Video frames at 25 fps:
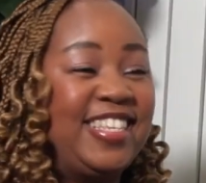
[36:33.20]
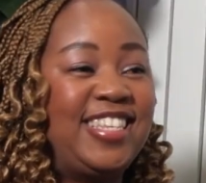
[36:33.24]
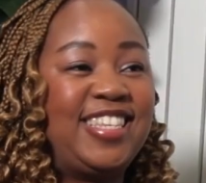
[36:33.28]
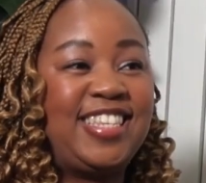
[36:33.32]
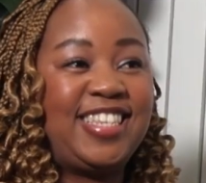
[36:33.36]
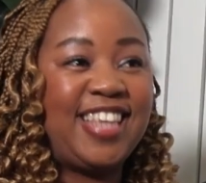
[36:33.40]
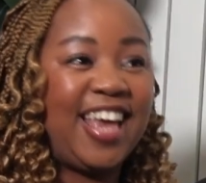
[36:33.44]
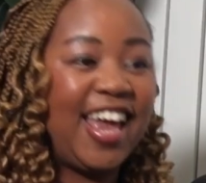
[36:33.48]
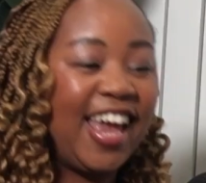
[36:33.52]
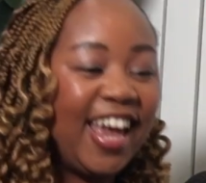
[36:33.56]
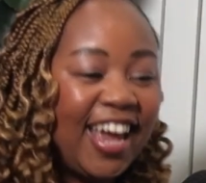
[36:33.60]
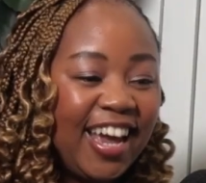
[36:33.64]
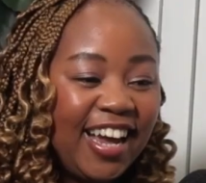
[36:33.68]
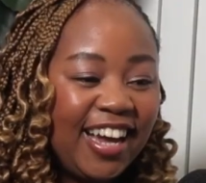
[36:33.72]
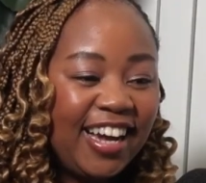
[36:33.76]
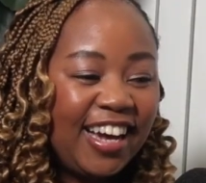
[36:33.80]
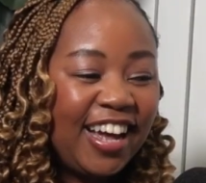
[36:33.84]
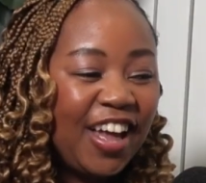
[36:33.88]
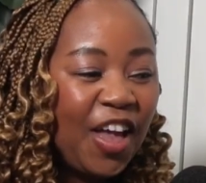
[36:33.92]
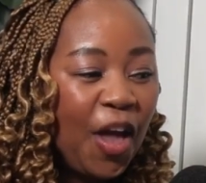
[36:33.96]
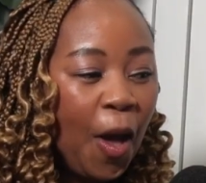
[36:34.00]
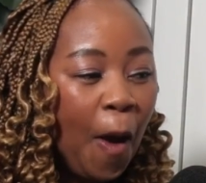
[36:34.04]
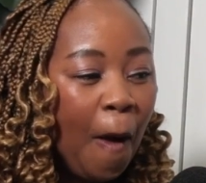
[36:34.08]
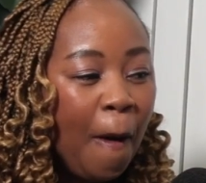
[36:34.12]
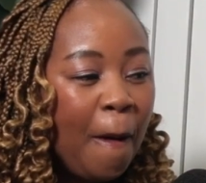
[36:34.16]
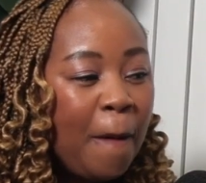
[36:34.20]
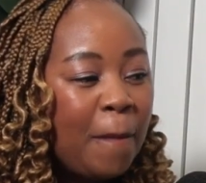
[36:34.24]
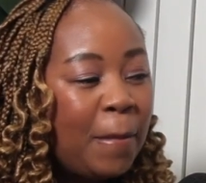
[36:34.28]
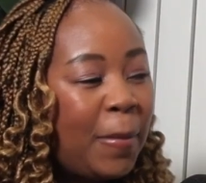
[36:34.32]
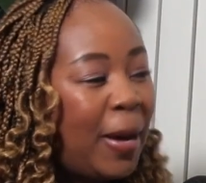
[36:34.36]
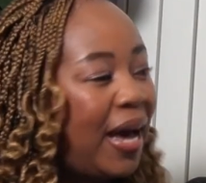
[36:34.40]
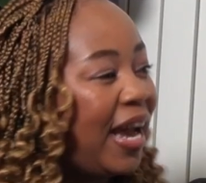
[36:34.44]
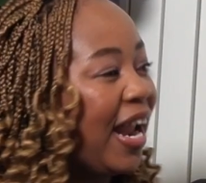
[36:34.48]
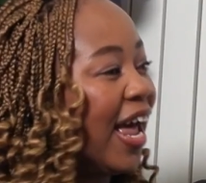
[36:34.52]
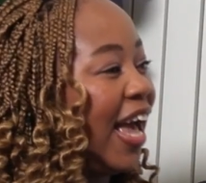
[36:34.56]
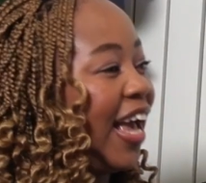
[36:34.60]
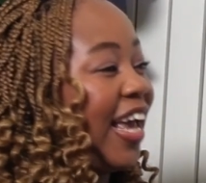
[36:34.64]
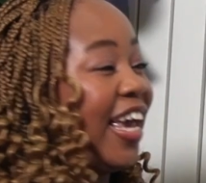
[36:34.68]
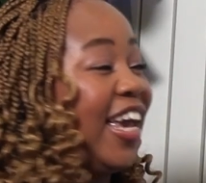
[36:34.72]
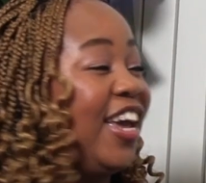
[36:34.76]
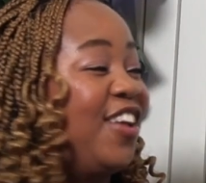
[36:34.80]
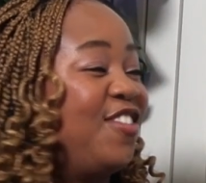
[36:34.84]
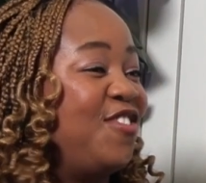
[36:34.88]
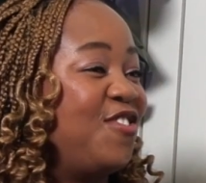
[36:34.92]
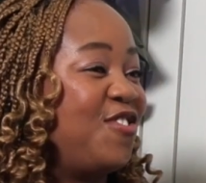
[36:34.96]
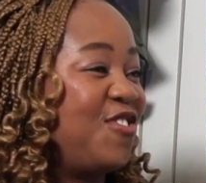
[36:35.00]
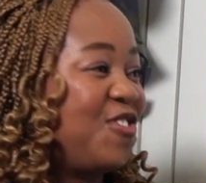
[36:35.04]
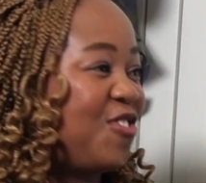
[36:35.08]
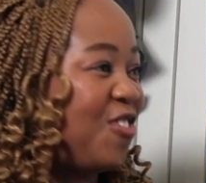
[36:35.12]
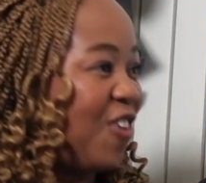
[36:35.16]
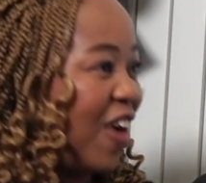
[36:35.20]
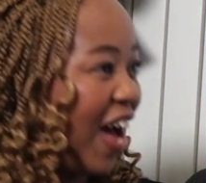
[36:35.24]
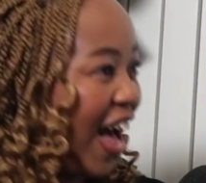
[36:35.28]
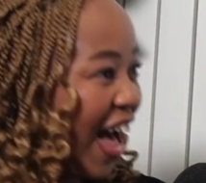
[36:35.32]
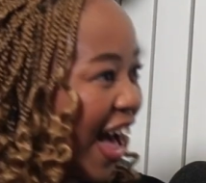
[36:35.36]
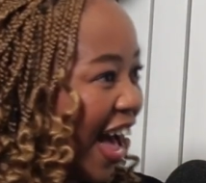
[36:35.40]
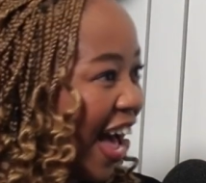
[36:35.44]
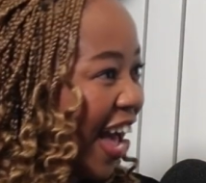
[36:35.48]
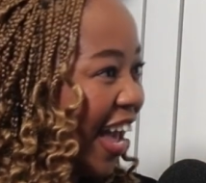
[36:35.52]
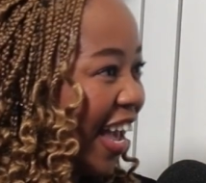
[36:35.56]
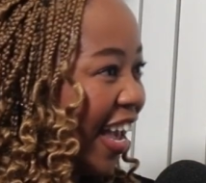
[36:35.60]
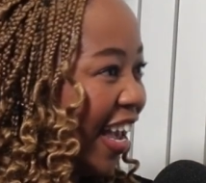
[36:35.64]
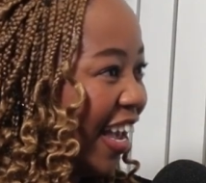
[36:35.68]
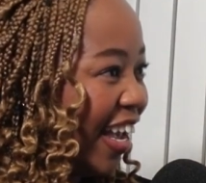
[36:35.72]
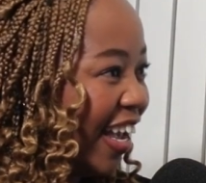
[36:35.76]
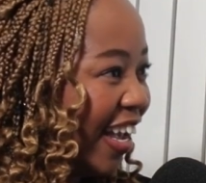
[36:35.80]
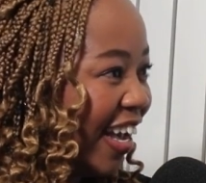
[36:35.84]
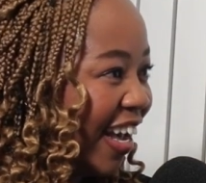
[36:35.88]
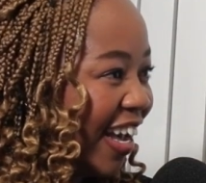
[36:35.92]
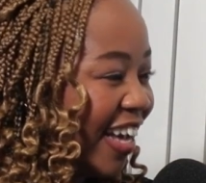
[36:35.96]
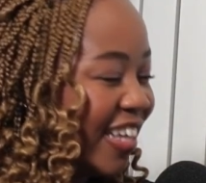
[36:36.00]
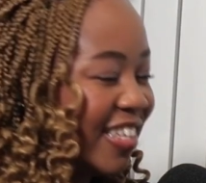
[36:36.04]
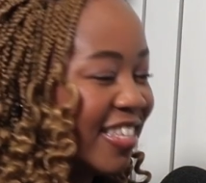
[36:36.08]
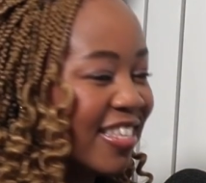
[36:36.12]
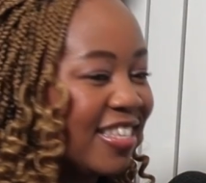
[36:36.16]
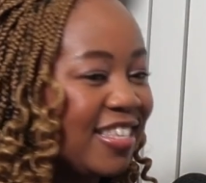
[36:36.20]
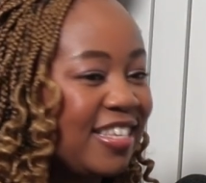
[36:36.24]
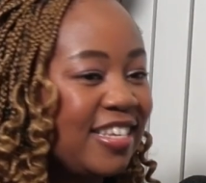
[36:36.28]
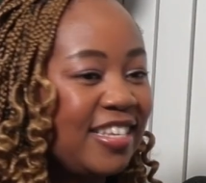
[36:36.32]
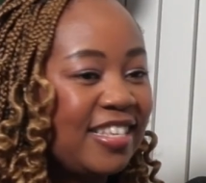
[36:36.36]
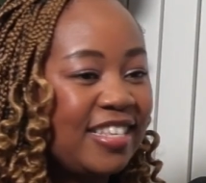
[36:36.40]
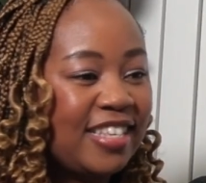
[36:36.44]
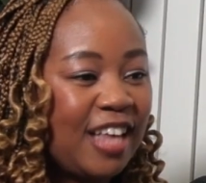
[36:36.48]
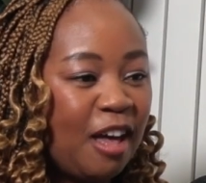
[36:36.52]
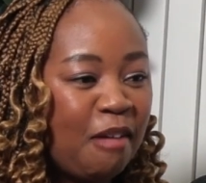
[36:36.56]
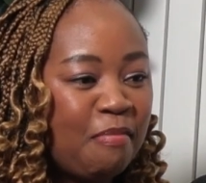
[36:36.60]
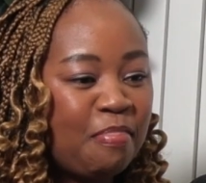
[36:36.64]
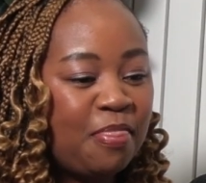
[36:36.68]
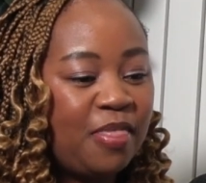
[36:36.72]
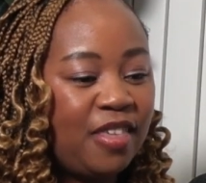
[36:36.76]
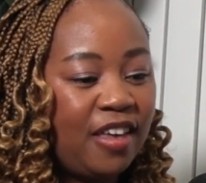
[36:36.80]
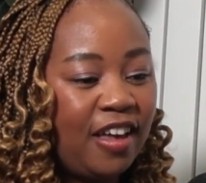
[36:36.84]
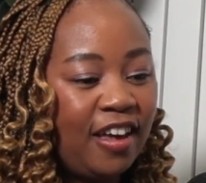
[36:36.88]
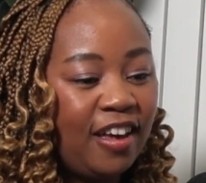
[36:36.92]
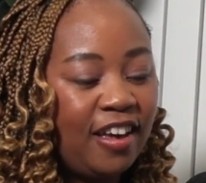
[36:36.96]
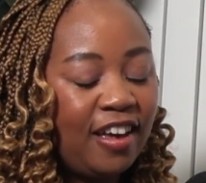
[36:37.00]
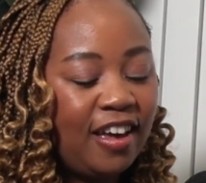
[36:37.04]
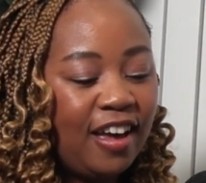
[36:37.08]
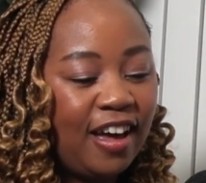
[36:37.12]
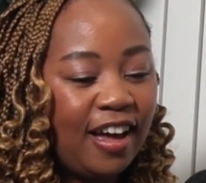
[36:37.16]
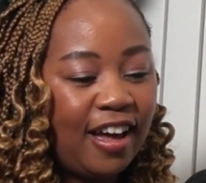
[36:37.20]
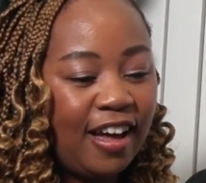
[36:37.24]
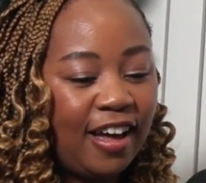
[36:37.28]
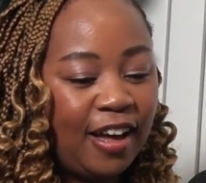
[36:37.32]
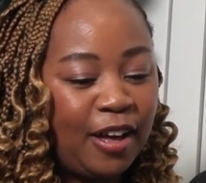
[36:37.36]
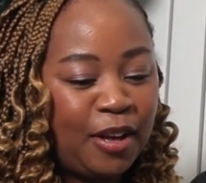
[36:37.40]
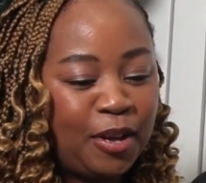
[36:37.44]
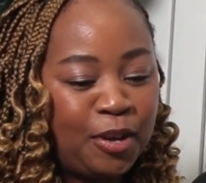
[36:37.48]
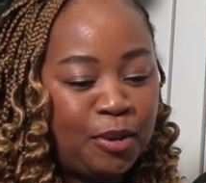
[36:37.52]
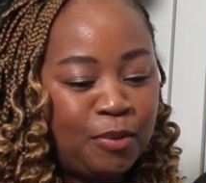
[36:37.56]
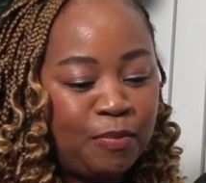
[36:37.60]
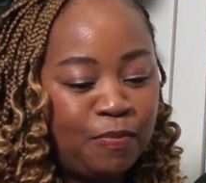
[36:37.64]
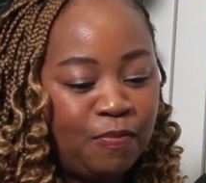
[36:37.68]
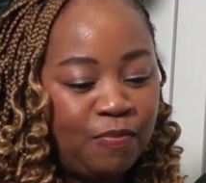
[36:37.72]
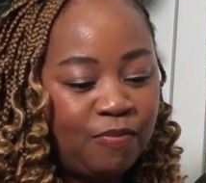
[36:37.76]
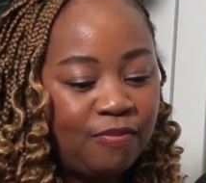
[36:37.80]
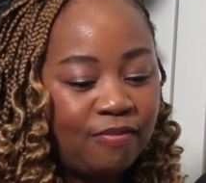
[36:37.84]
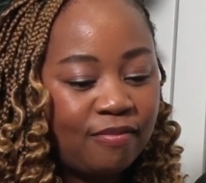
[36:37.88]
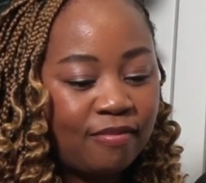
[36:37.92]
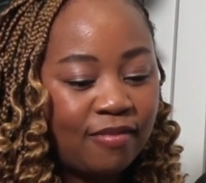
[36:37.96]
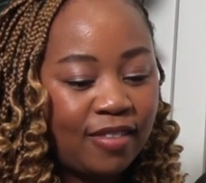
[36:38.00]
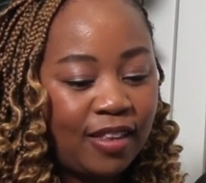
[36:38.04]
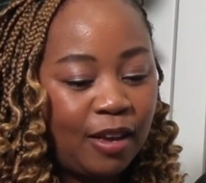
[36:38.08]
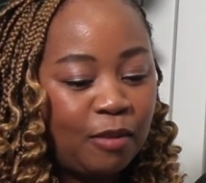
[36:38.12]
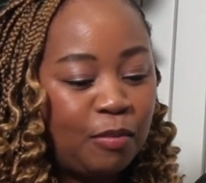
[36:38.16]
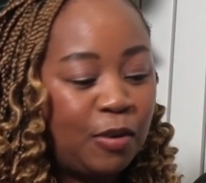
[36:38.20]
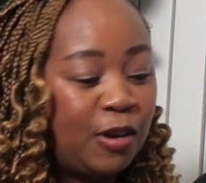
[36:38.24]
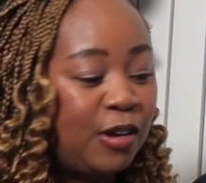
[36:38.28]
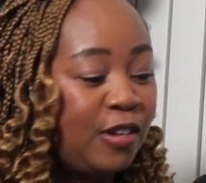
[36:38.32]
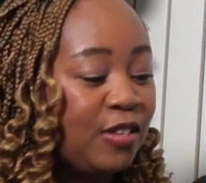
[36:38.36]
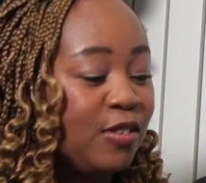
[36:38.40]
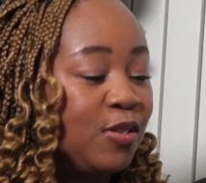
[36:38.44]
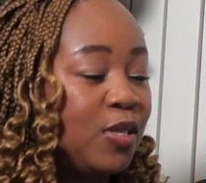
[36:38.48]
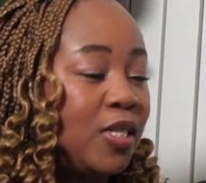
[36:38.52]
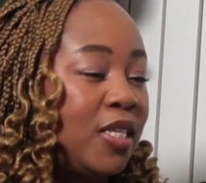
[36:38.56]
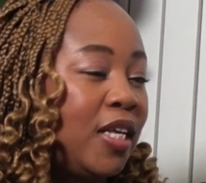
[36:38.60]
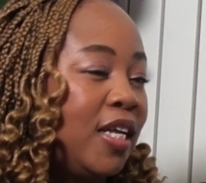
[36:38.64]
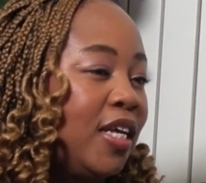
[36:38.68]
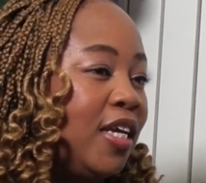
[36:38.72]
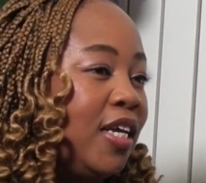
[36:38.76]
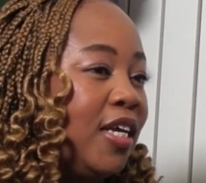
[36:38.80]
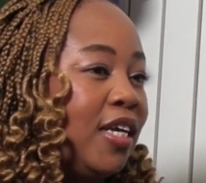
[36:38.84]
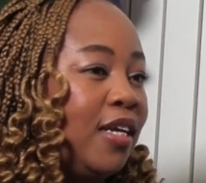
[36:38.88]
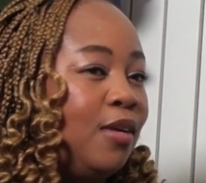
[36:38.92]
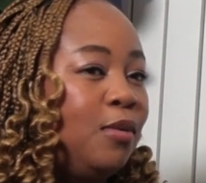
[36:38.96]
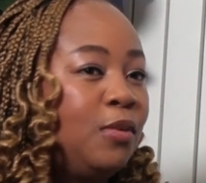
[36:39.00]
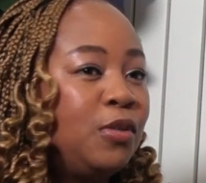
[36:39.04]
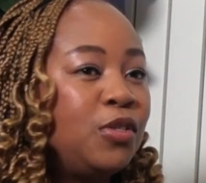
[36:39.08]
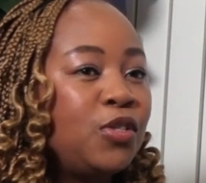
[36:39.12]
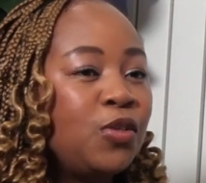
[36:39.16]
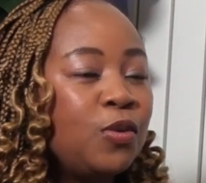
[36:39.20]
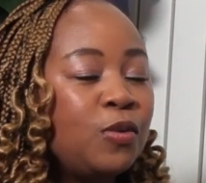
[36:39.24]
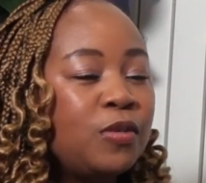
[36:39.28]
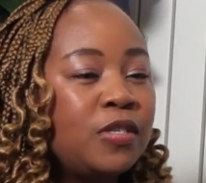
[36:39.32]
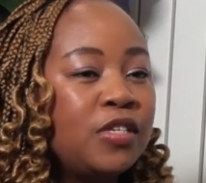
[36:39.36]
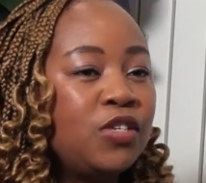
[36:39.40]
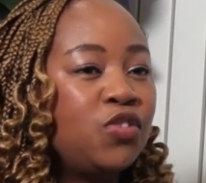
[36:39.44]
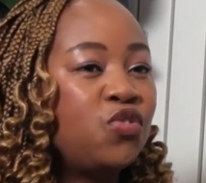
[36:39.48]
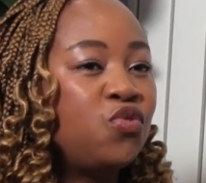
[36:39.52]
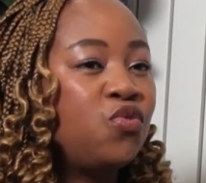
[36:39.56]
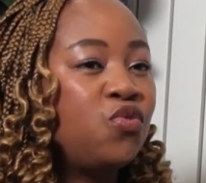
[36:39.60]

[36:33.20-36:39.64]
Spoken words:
sing, but I can try and sing something. Because jokes is